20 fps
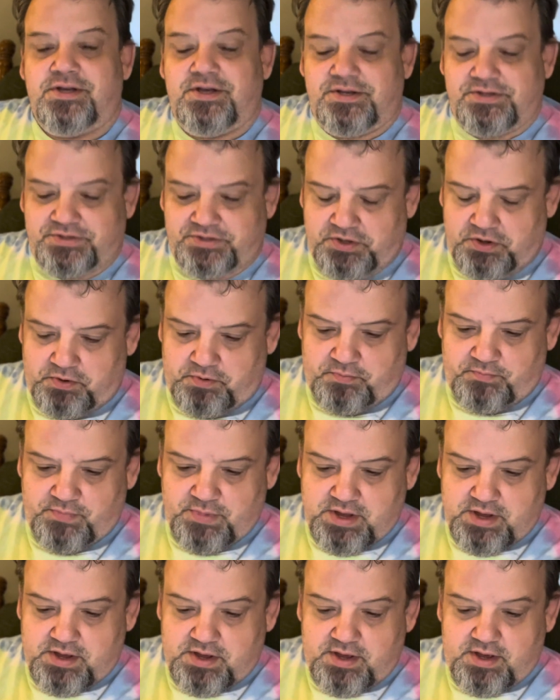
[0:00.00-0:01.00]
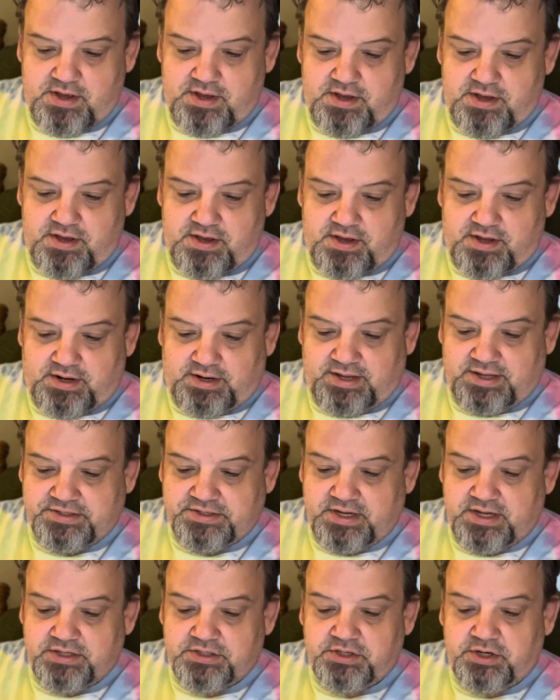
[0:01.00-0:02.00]
So let's
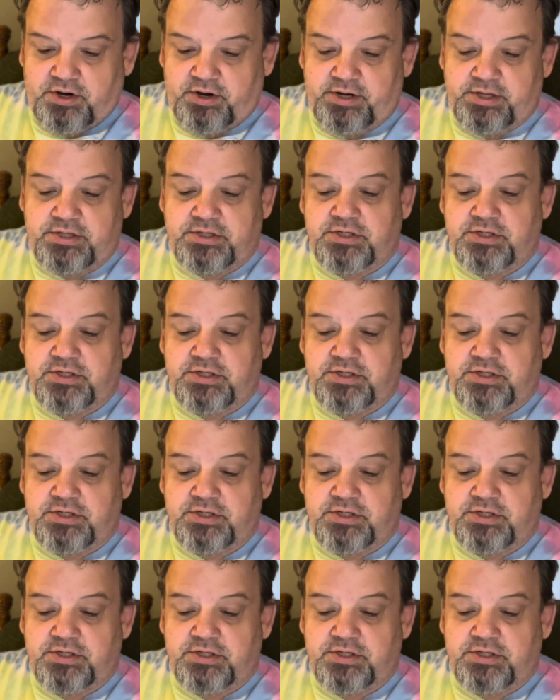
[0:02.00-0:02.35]
get started.